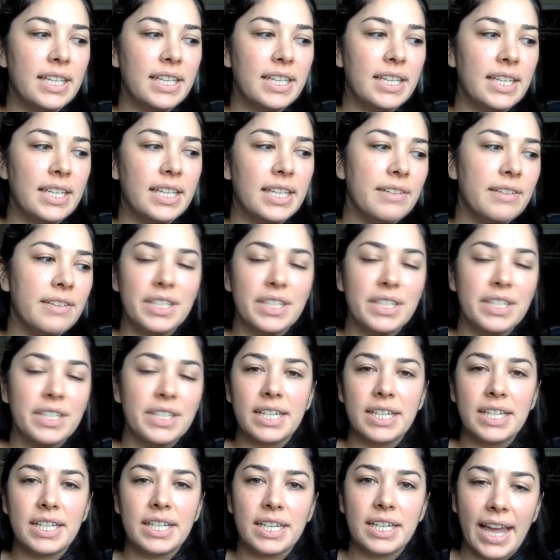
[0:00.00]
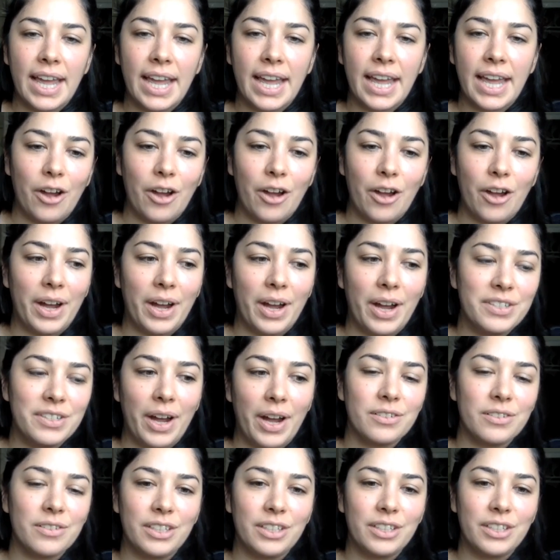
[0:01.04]
even now, I
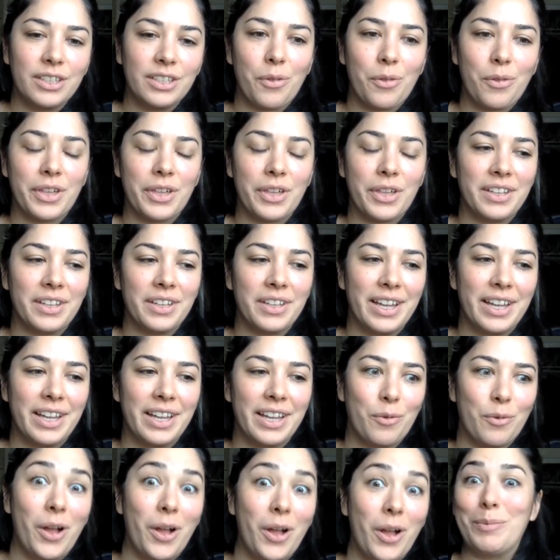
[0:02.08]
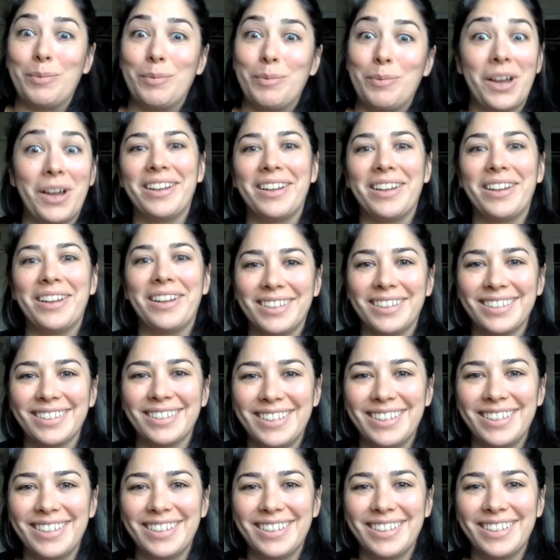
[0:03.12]
certainly don't think like, well, I'm done.
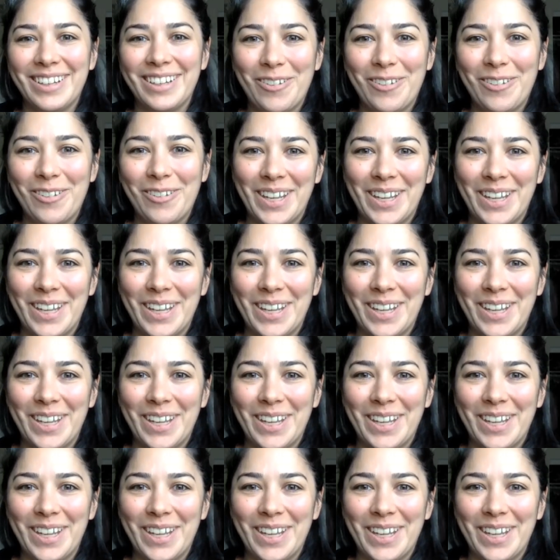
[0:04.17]
You know, like